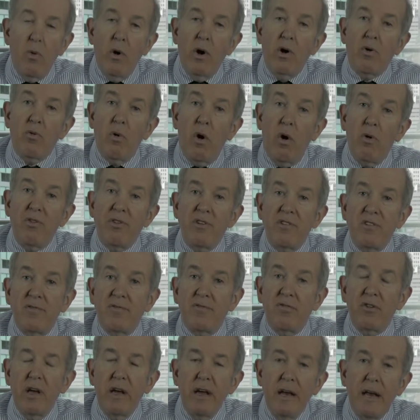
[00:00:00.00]
where growth is
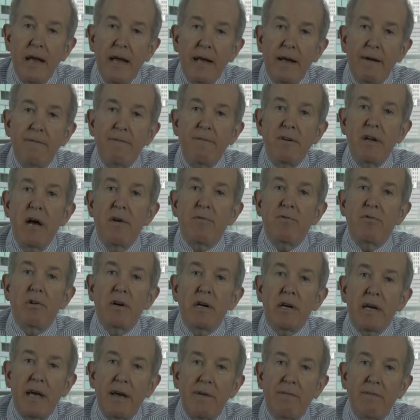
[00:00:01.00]
fleeting,
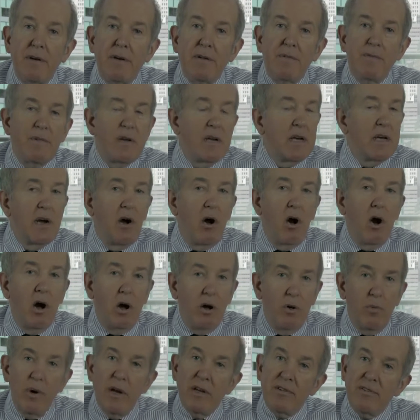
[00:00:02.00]
never a given,
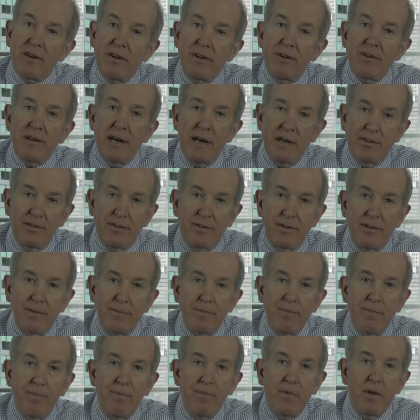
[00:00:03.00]
always
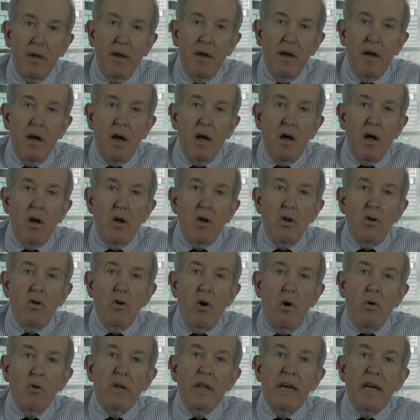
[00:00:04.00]
contested.
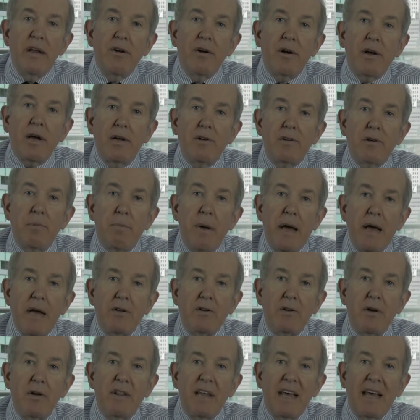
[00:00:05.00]
No leader can
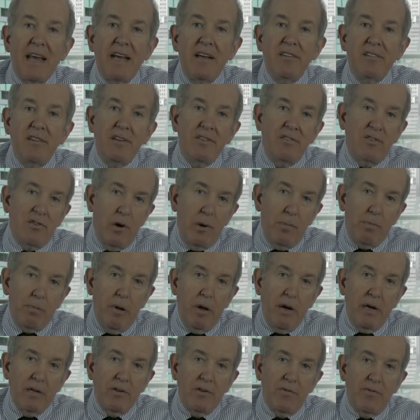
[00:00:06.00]
depend on the easy
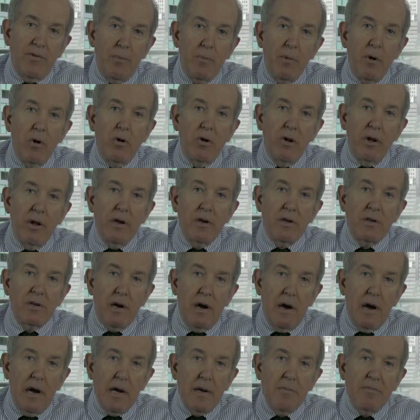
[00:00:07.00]
surplus from earlier
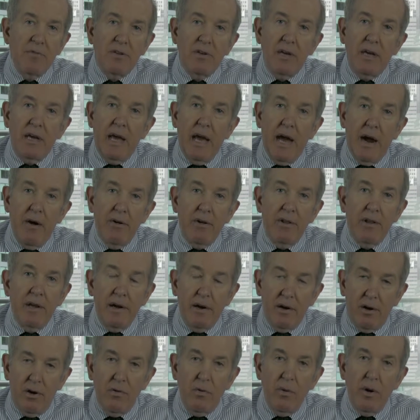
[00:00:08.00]
times to carry
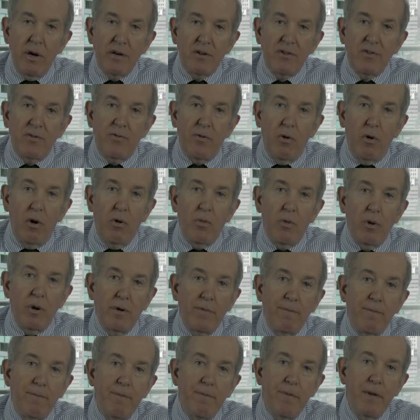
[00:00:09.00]
their careers
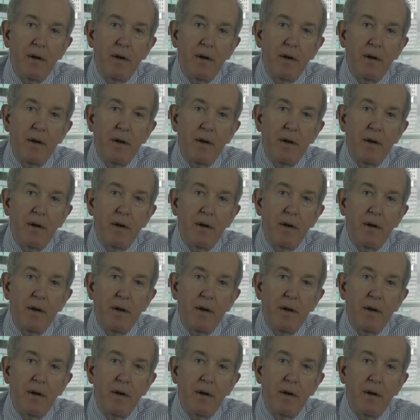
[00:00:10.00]
forward.